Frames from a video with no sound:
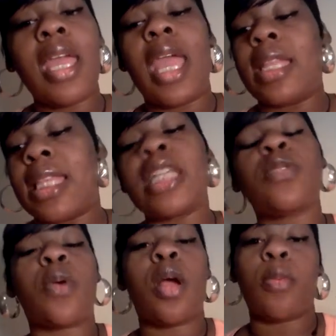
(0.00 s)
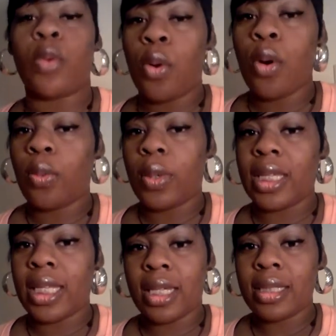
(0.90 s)
And that's where I'm going with
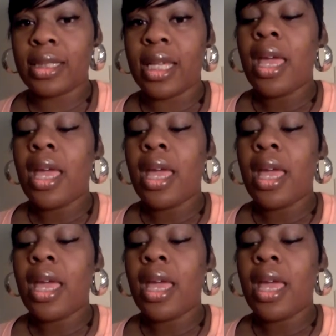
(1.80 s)
this.